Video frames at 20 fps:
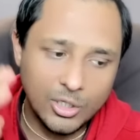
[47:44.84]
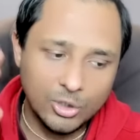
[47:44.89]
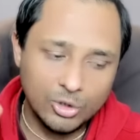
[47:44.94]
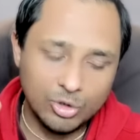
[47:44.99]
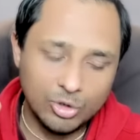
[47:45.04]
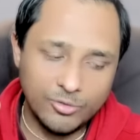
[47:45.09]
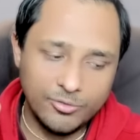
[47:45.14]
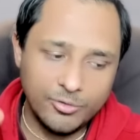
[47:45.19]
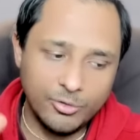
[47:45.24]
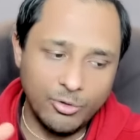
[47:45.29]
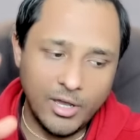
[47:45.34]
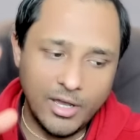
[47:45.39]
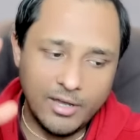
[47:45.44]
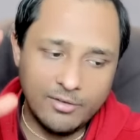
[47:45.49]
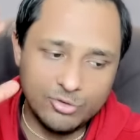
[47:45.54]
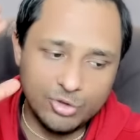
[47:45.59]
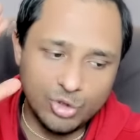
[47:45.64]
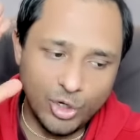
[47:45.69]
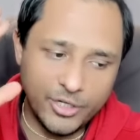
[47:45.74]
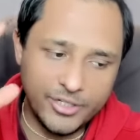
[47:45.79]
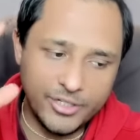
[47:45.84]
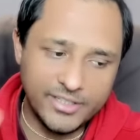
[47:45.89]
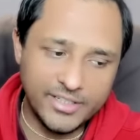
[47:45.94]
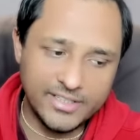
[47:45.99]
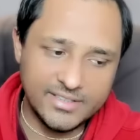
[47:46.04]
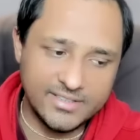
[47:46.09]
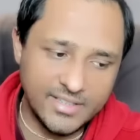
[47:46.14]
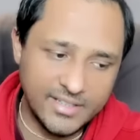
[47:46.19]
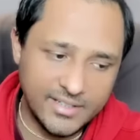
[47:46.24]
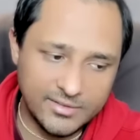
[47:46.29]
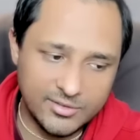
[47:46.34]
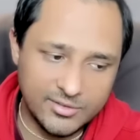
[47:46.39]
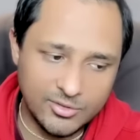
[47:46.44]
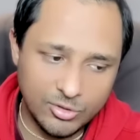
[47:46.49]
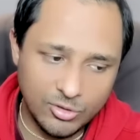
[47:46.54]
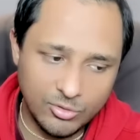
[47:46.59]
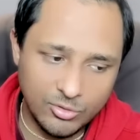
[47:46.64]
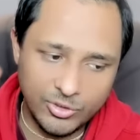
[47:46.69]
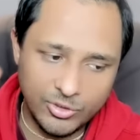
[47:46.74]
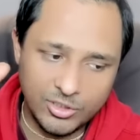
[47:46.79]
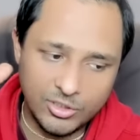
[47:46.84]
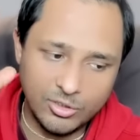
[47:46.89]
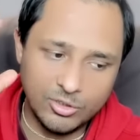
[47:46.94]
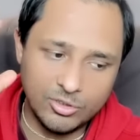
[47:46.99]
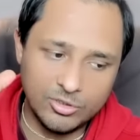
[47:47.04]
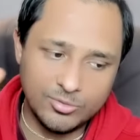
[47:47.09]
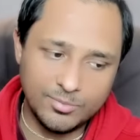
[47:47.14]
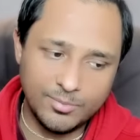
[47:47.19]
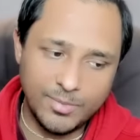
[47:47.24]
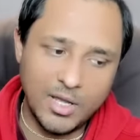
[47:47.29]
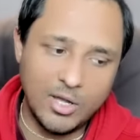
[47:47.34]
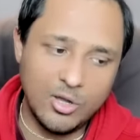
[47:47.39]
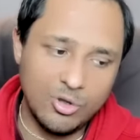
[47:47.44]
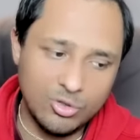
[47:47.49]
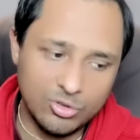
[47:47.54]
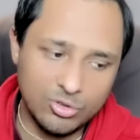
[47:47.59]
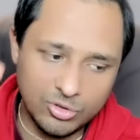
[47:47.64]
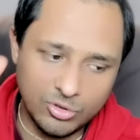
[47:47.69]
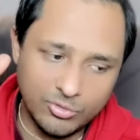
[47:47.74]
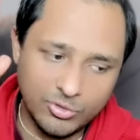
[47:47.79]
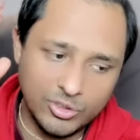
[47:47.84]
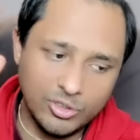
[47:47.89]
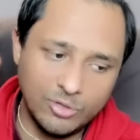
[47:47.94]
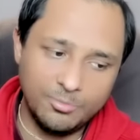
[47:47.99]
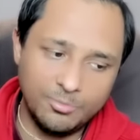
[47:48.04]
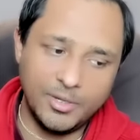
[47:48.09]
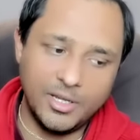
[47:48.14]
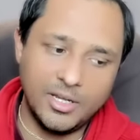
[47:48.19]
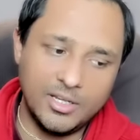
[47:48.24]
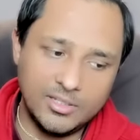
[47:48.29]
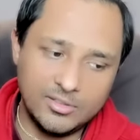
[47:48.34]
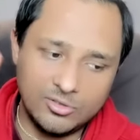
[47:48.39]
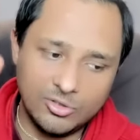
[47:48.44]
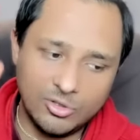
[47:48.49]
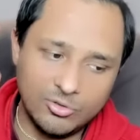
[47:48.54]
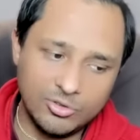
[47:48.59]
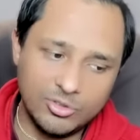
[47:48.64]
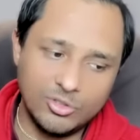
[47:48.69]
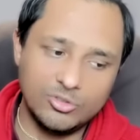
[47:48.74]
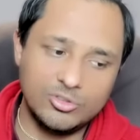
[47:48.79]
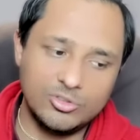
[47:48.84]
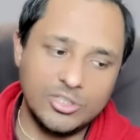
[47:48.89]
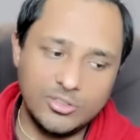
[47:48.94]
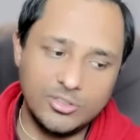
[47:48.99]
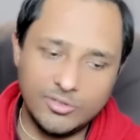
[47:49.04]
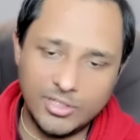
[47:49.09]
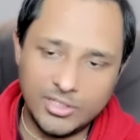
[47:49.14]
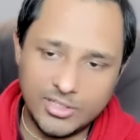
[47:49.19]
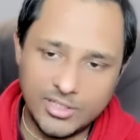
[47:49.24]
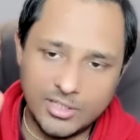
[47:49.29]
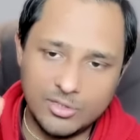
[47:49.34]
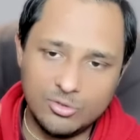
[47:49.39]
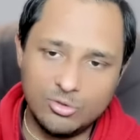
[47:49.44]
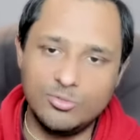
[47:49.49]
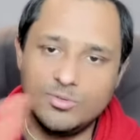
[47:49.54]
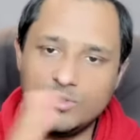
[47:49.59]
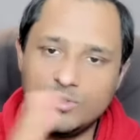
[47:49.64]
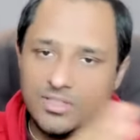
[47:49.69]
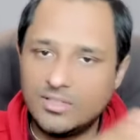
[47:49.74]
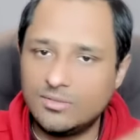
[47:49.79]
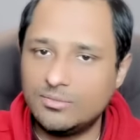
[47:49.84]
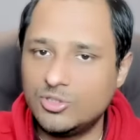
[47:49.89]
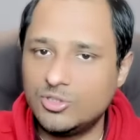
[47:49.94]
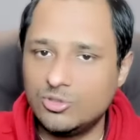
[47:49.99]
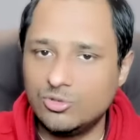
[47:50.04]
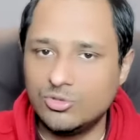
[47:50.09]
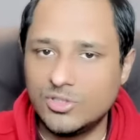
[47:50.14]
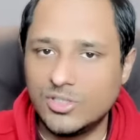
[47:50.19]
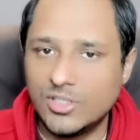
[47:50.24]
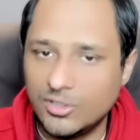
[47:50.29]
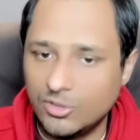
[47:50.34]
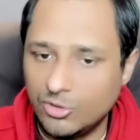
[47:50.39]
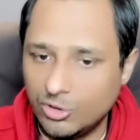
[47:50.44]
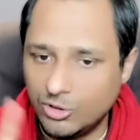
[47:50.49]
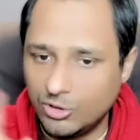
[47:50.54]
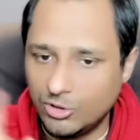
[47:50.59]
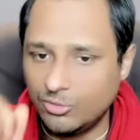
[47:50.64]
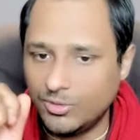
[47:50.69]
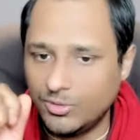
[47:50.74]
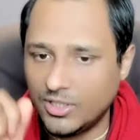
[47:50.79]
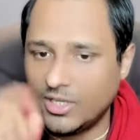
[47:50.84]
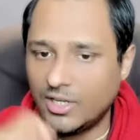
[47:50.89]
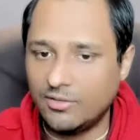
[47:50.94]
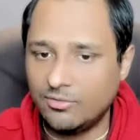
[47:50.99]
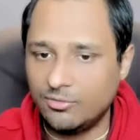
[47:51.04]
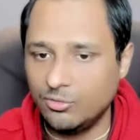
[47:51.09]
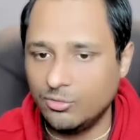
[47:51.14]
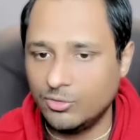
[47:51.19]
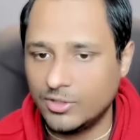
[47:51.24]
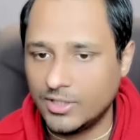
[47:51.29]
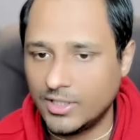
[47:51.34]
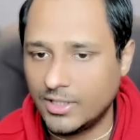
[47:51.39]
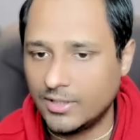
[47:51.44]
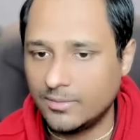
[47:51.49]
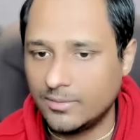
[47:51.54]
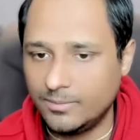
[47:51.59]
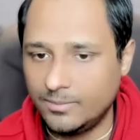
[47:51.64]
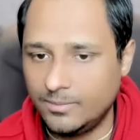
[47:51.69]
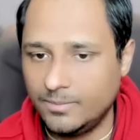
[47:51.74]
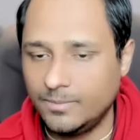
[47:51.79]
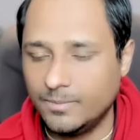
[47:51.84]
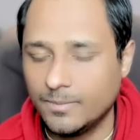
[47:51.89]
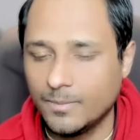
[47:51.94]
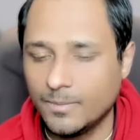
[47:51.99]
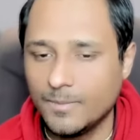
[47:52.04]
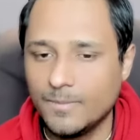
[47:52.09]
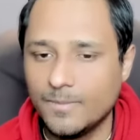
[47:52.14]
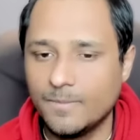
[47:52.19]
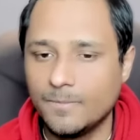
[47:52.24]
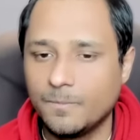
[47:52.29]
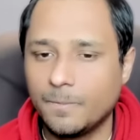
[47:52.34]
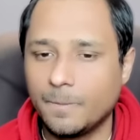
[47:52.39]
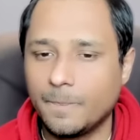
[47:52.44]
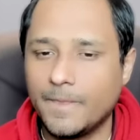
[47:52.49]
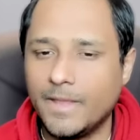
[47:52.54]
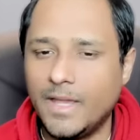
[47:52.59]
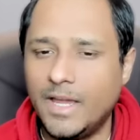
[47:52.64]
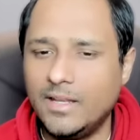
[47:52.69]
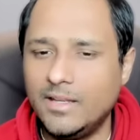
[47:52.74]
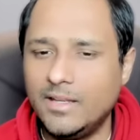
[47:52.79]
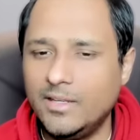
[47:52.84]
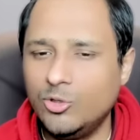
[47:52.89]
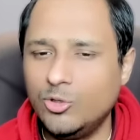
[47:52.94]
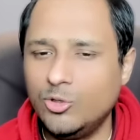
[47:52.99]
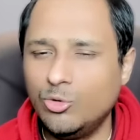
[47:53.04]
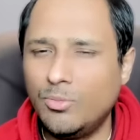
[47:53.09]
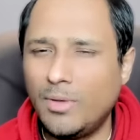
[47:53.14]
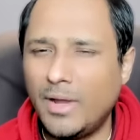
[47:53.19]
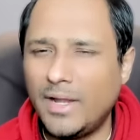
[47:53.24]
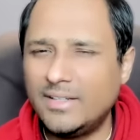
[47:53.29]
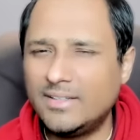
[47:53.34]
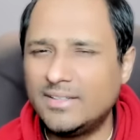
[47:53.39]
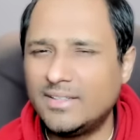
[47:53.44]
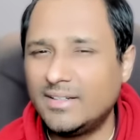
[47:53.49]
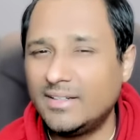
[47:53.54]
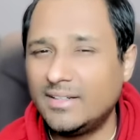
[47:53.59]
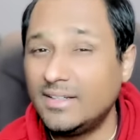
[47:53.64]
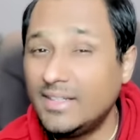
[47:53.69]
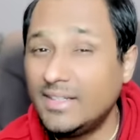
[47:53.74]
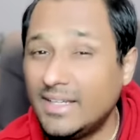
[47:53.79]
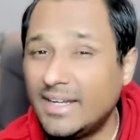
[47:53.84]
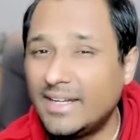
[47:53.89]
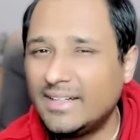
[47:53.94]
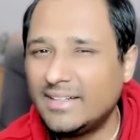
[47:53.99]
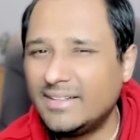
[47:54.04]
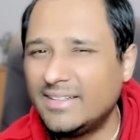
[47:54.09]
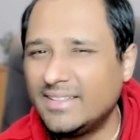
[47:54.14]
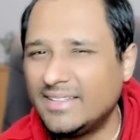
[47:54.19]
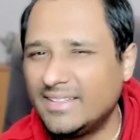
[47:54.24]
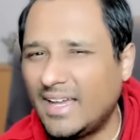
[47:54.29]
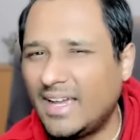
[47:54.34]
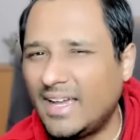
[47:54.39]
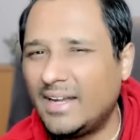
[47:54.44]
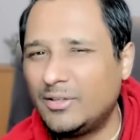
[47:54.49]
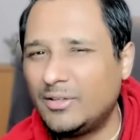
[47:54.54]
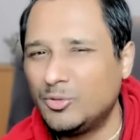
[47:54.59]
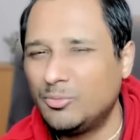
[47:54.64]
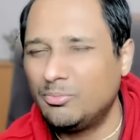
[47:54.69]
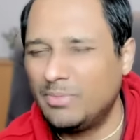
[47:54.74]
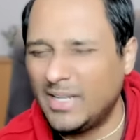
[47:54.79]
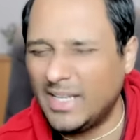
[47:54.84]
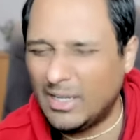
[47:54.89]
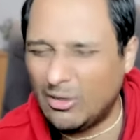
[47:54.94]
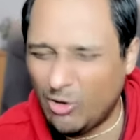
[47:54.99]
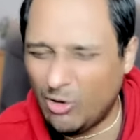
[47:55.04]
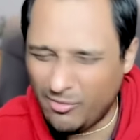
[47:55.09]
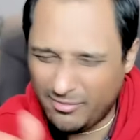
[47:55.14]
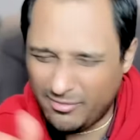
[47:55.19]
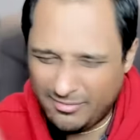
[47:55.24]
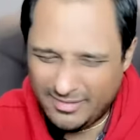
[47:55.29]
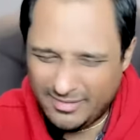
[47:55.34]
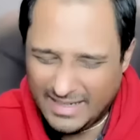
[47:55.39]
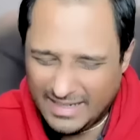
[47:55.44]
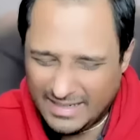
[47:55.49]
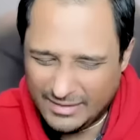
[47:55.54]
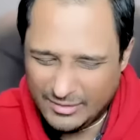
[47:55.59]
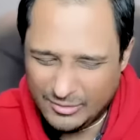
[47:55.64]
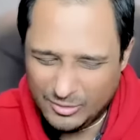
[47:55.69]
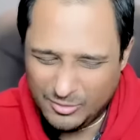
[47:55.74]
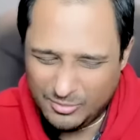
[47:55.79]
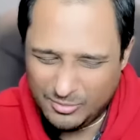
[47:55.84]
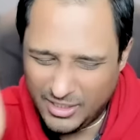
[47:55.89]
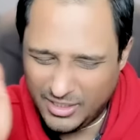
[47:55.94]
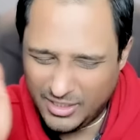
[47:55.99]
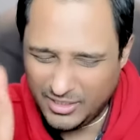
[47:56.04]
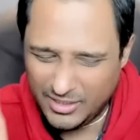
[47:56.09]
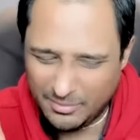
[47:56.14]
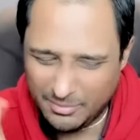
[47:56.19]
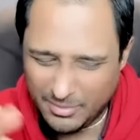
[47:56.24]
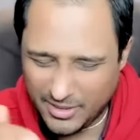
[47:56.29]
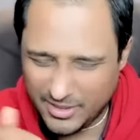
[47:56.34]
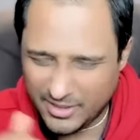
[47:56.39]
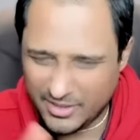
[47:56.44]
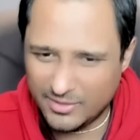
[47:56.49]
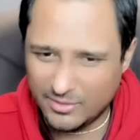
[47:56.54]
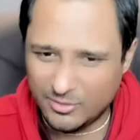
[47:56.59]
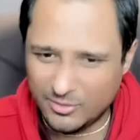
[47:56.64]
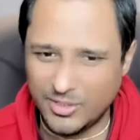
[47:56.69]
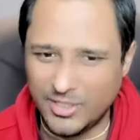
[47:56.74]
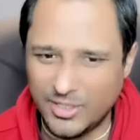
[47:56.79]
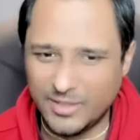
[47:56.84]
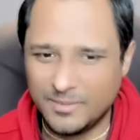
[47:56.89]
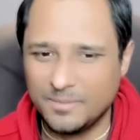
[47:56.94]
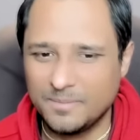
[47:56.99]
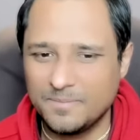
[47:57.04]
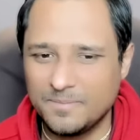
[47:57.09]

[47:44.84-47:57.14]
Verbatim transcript: So if you have joint assets, you know, with your spouse or with your parents or with your children, there could be some issues there. You need to be careful with that. And you might suddenly get a desire to break off and, you know, be independent. Okay.